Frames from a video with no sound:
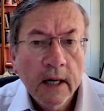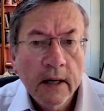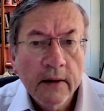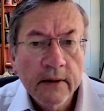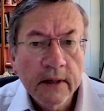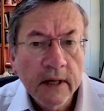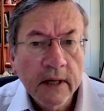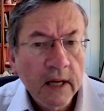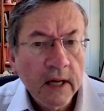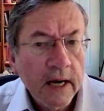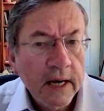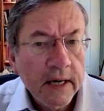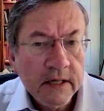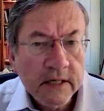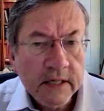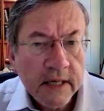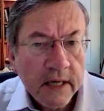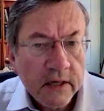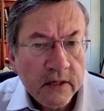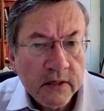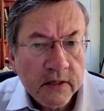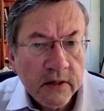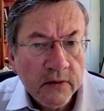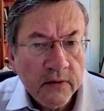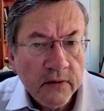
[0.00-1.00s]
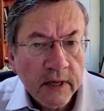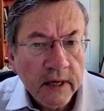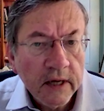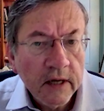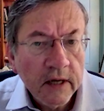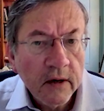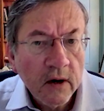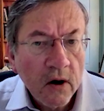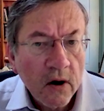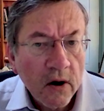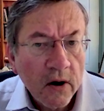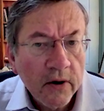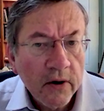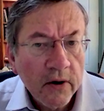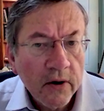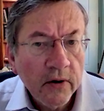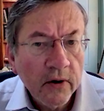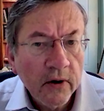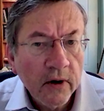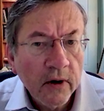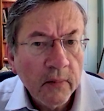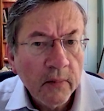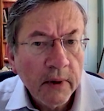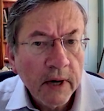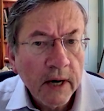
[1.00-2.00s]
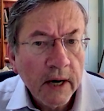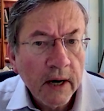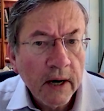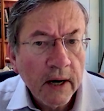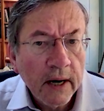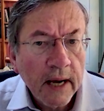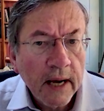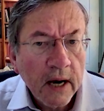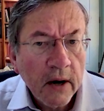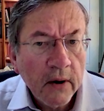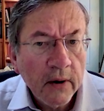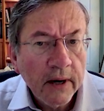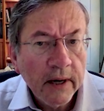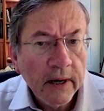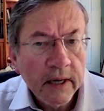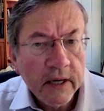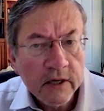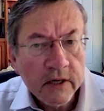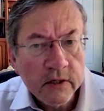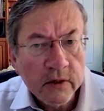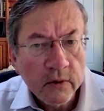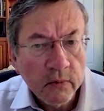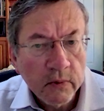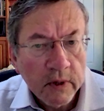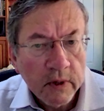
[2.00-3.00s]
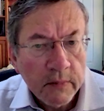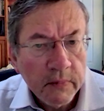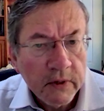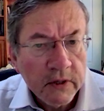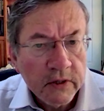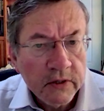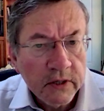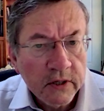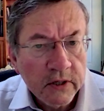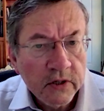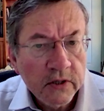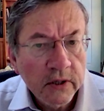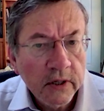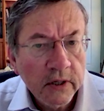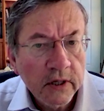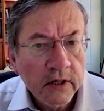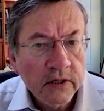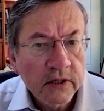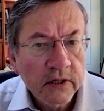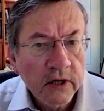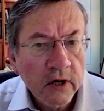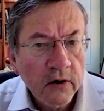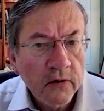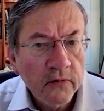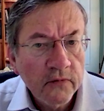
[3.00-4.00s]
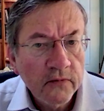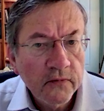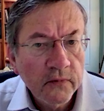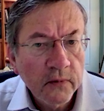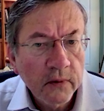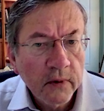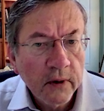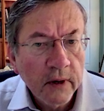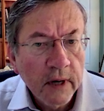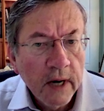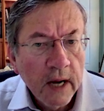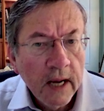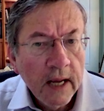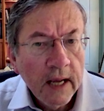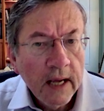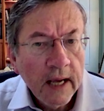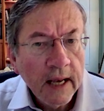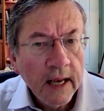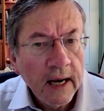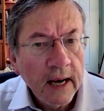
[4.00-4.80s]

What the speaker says: the alliance has to think harder about how it needs to reposition itself for